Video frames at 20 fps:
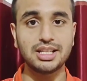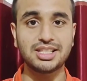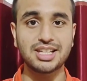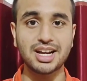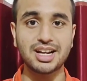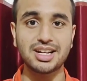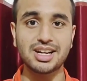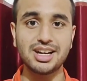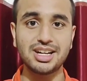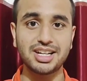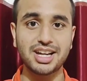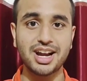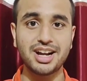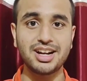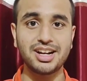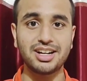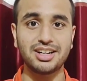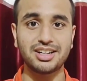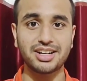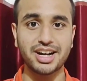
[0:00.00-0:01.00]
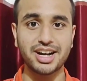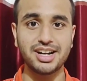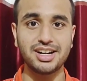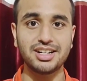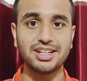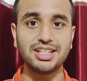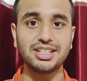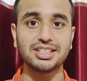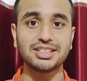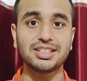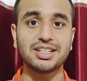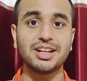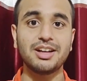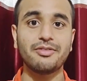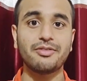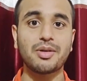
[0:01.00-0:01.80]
The general trend is,